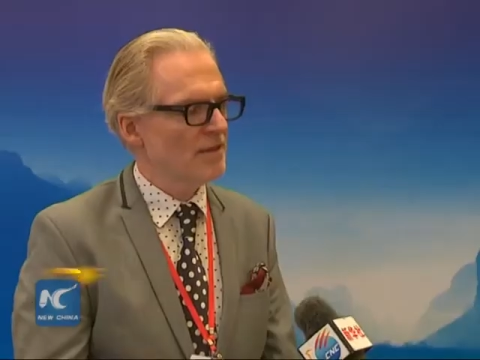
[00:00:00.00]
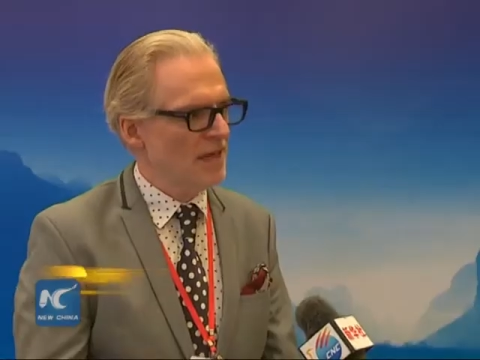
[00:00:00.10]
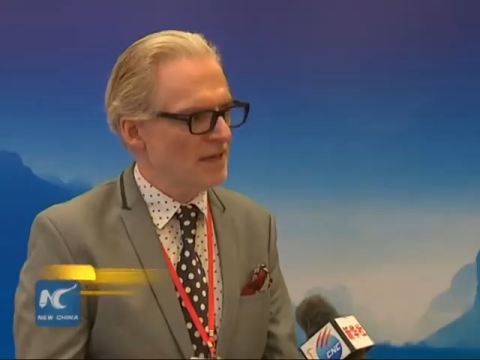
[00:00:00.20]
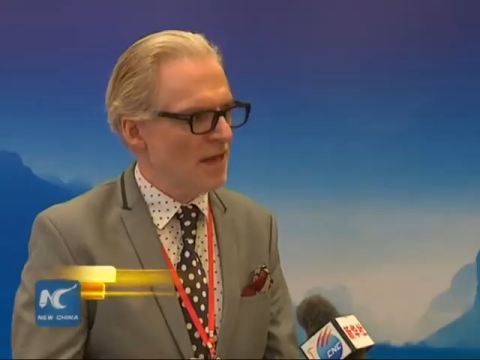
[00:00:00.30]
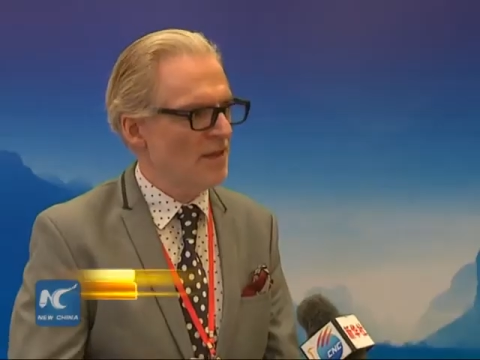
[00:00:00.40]

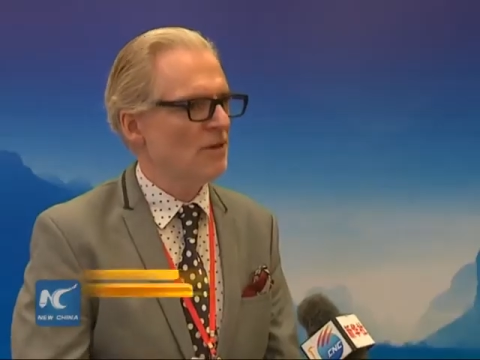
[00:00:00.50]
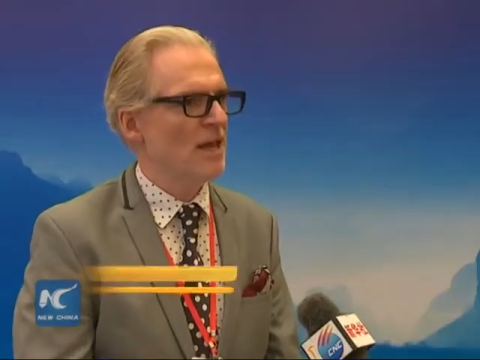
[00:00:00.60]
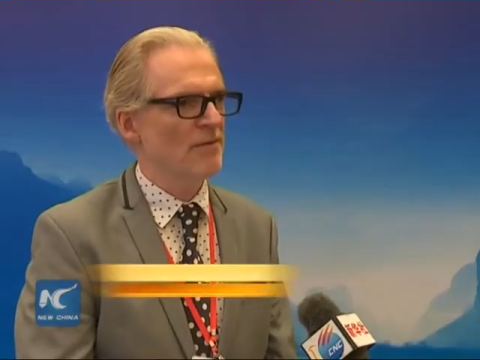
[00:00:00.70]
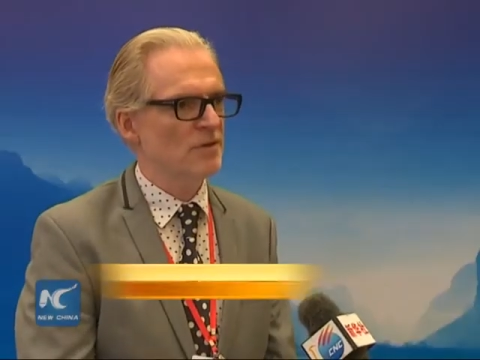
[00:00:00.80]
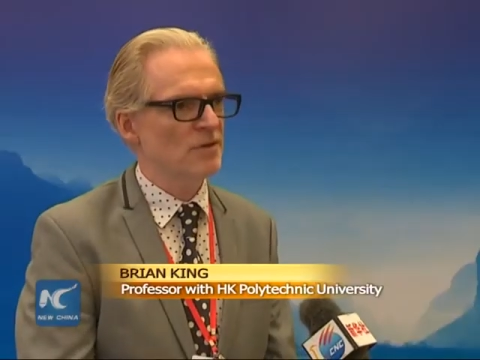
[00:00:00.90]
Then at other
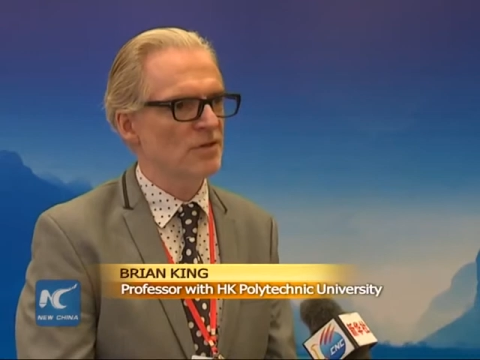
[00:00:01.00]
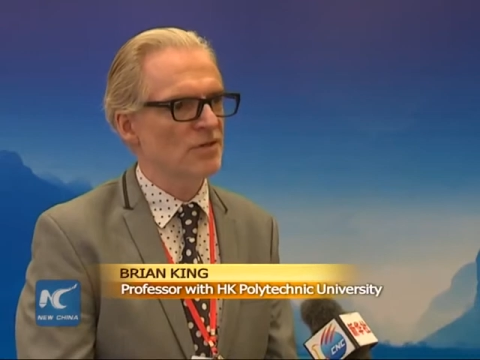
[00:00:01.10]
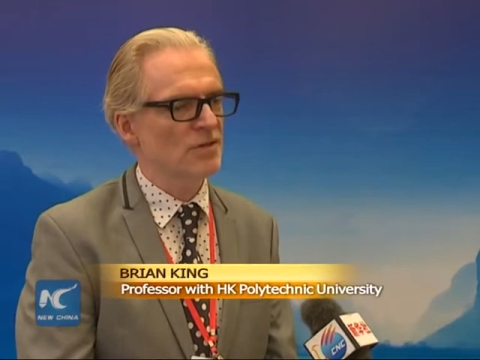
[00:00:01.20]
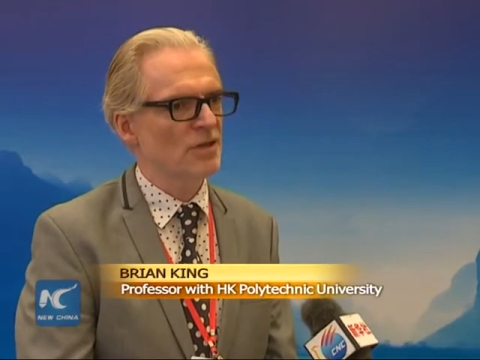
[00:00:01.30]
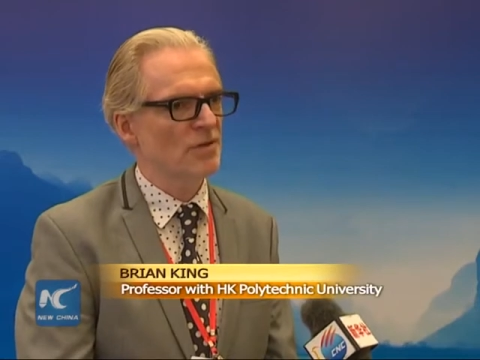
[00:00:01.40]

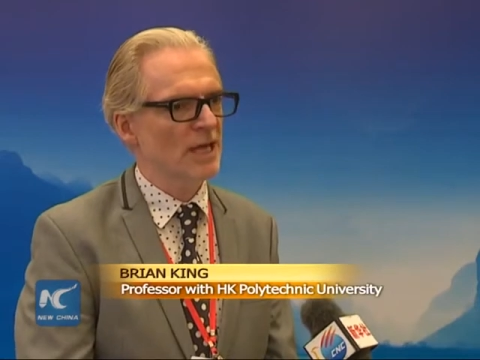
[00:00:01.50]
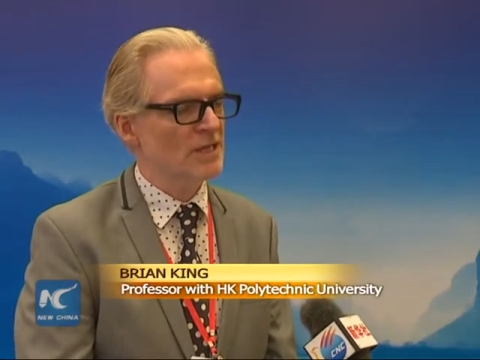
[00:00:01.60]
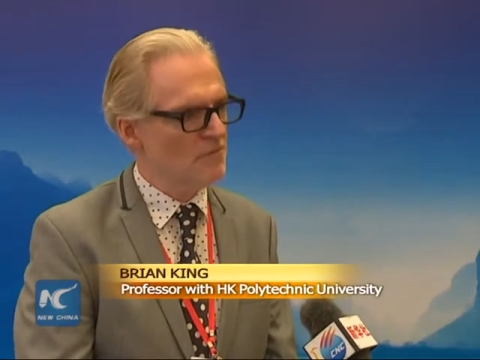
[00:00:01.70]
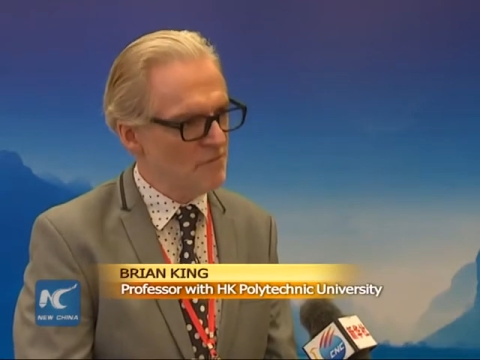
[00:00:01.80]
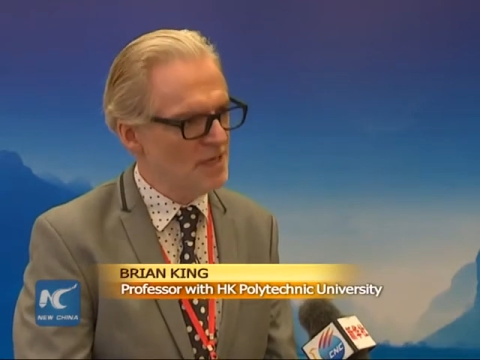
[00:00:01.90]
levels, you know,
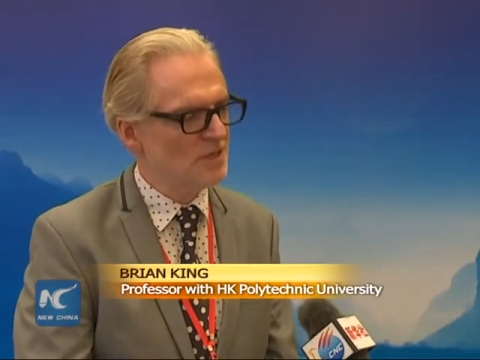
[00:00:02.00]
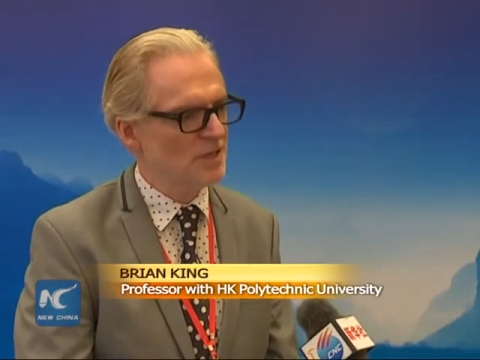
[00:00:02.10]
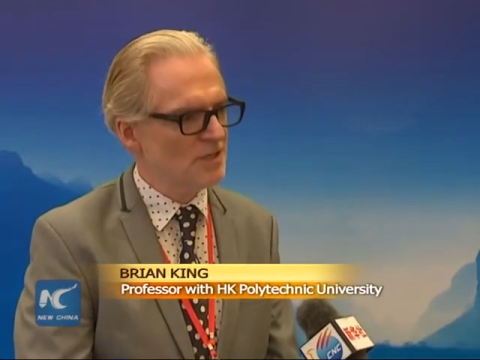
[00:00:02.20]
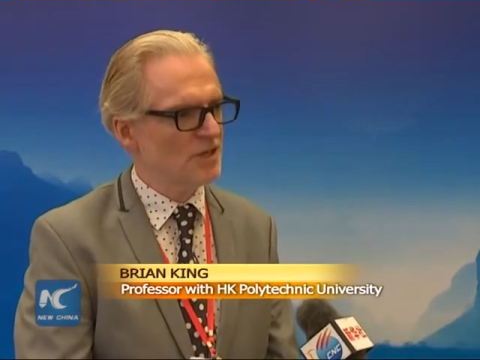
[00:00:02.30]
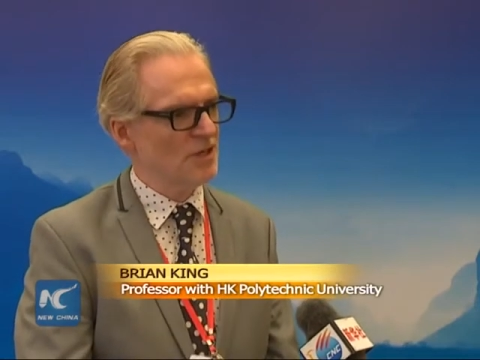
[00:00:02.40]
getting
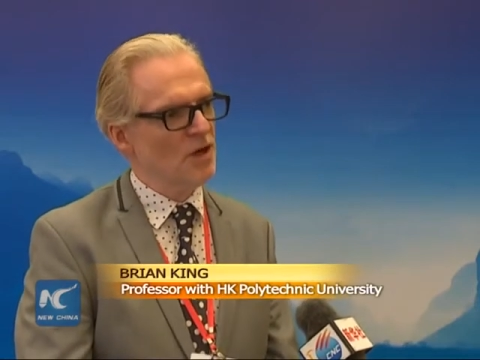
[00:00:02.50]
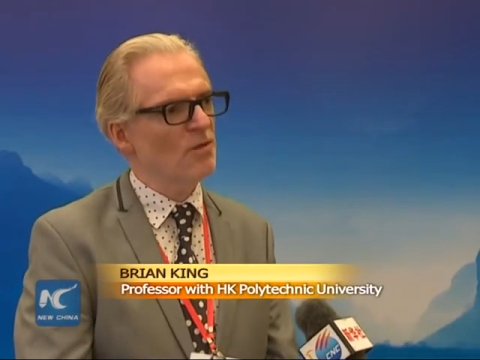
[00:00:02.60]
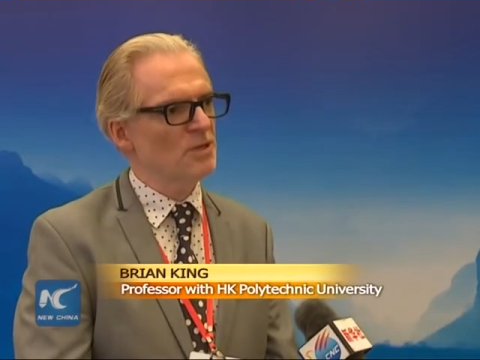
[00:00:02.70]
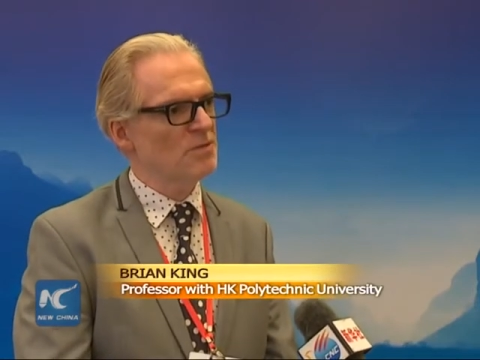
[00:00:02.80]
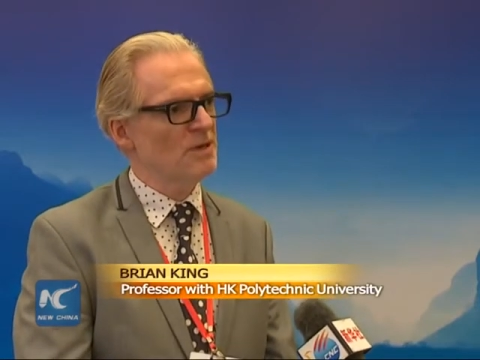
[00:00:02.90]
visas can
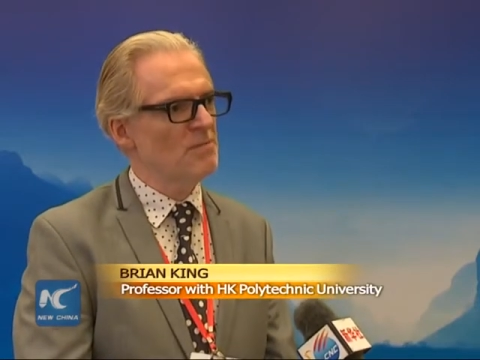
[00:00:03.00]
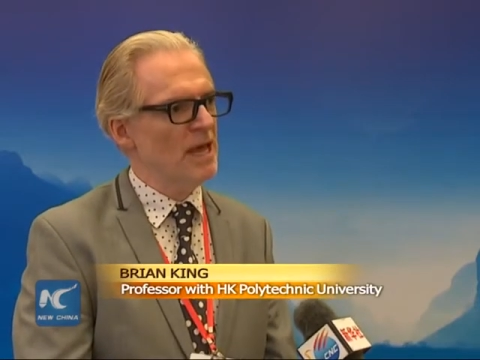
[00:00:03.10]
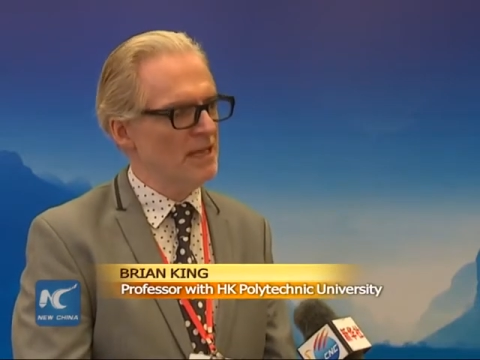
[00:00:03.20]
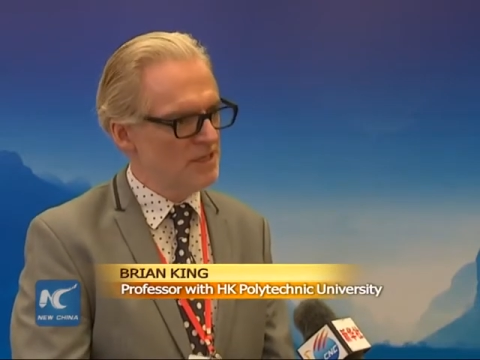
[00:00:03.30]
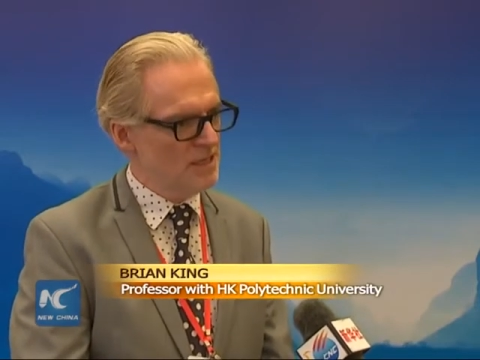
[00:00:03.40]
always be
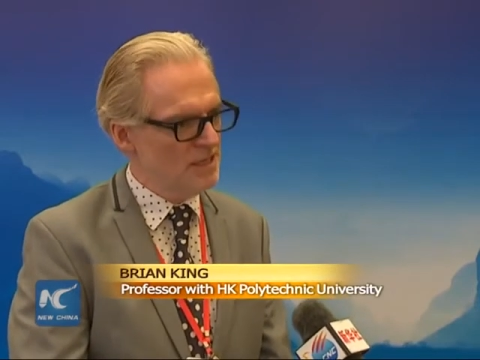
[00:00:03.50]
made